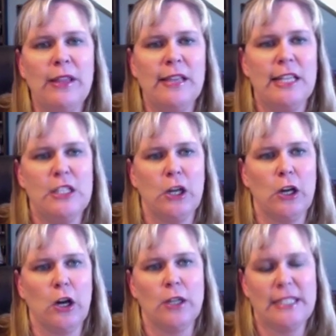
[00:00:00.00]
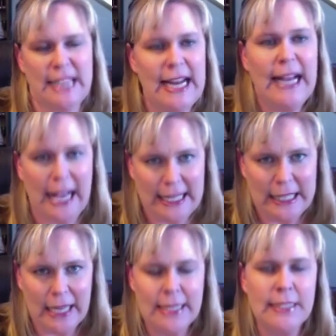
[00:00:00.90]
These are our state
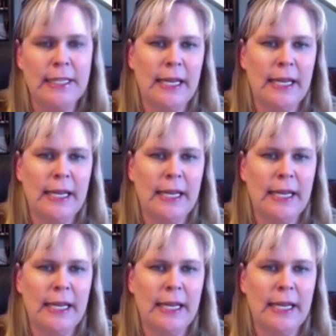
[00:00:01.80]
guidelines.